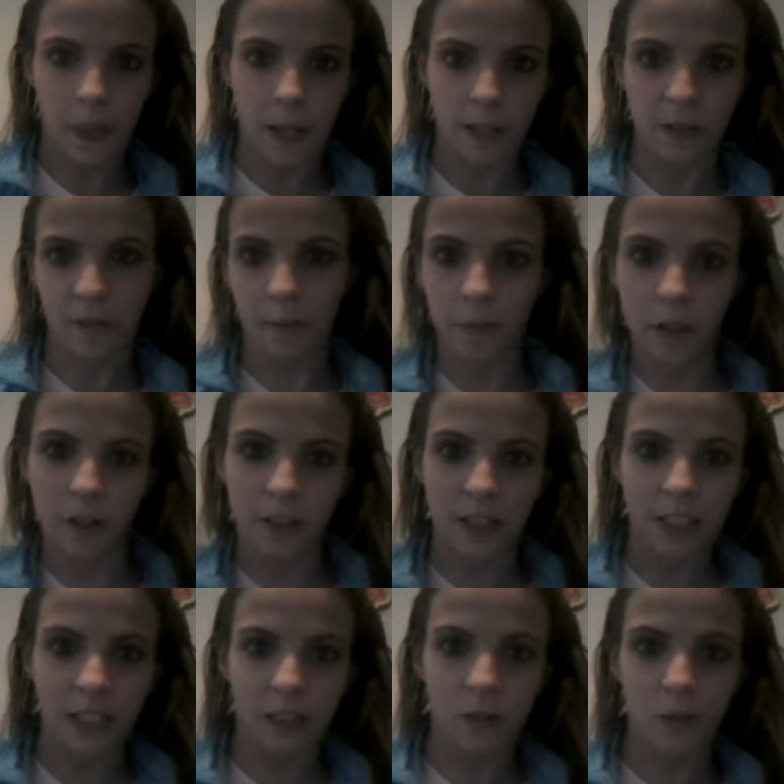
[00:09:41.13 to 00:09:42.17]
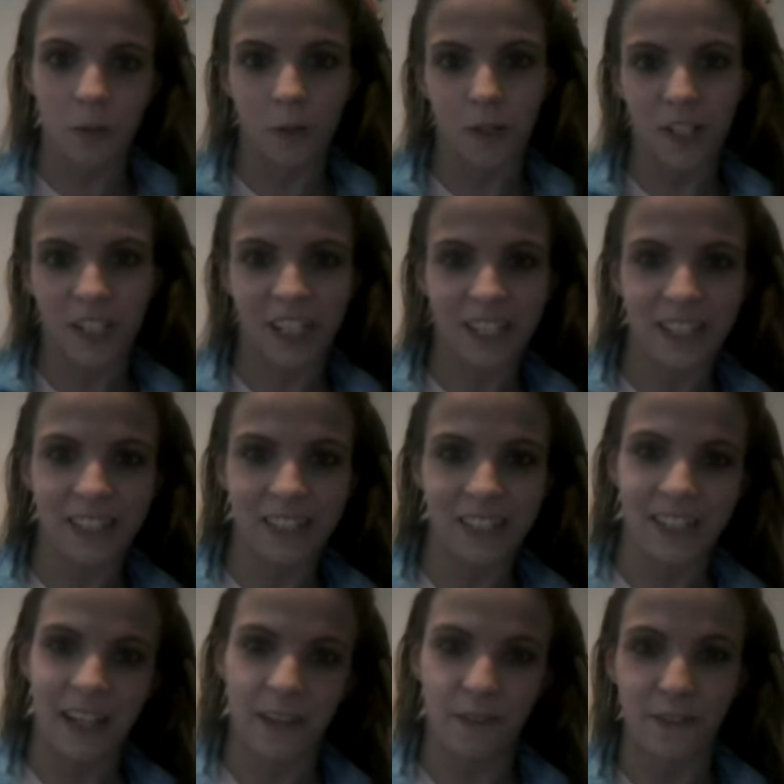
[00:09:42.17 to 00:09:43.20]
So I'm currently in a court case
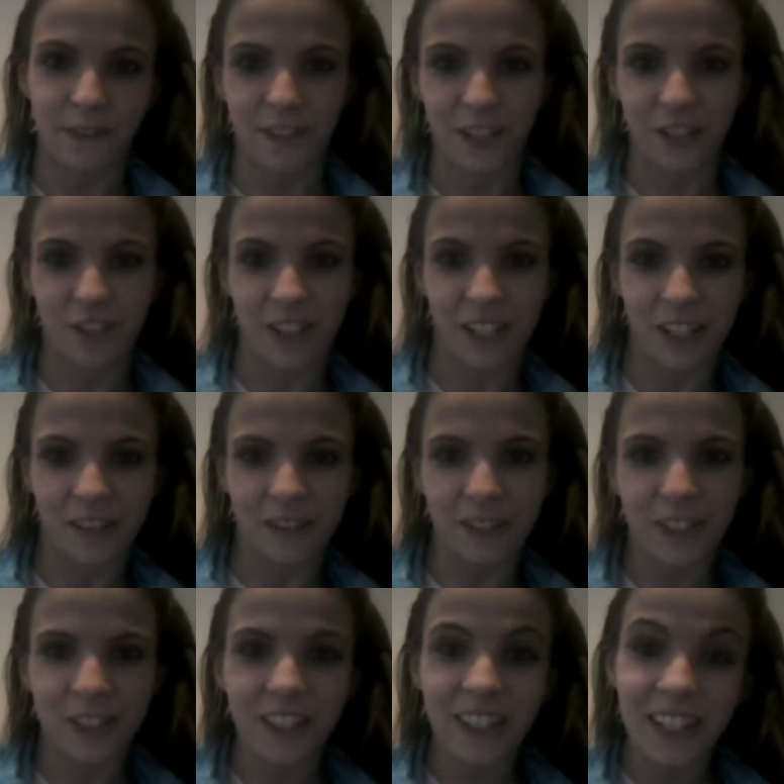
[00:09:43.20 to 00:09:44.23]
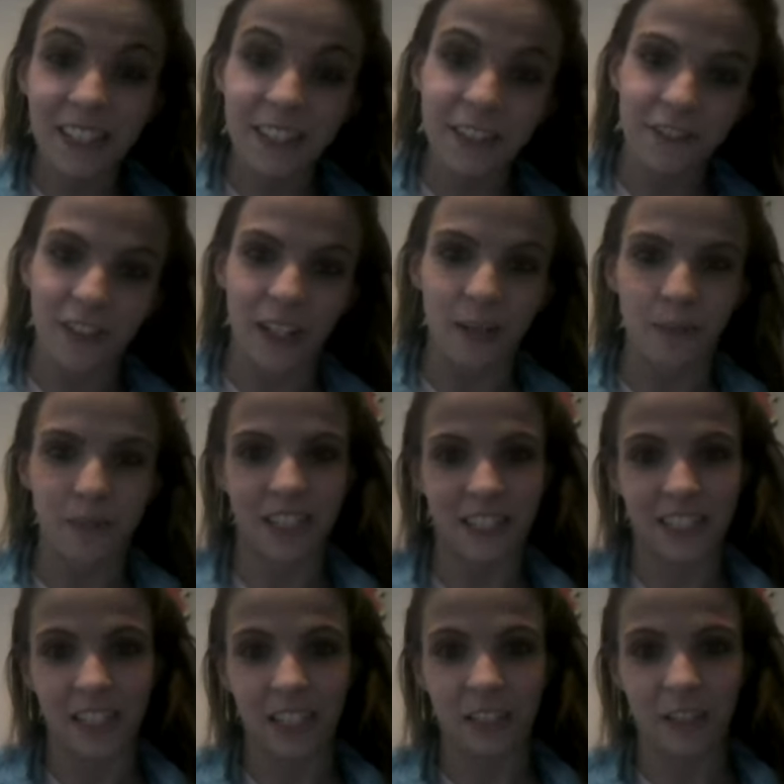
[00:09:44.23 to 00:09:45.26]
and have first restraining order, and that's fun, but
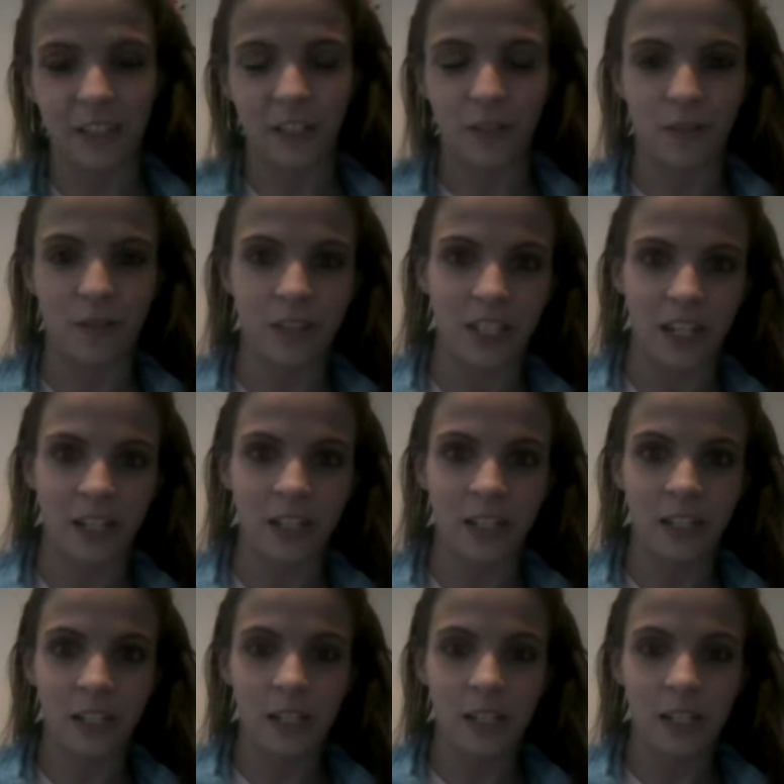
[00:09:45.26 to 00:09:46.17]
that's neither here nor there.